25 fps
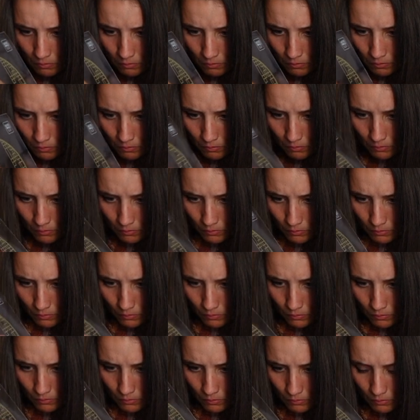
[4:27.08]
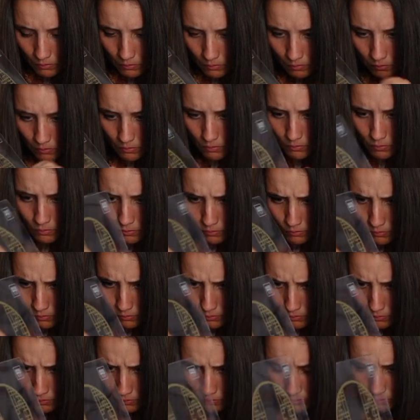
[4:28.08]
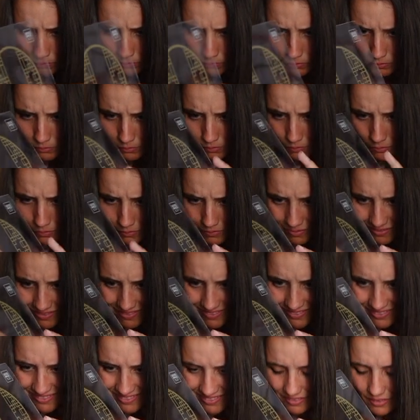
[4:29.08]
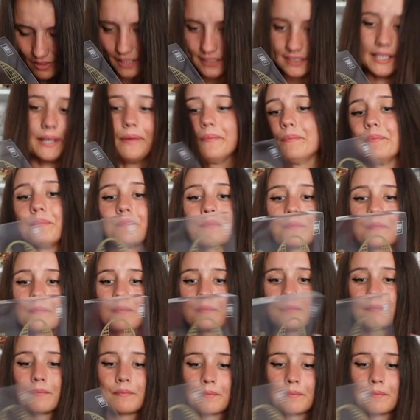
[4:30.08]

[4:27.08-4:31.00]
[no speech]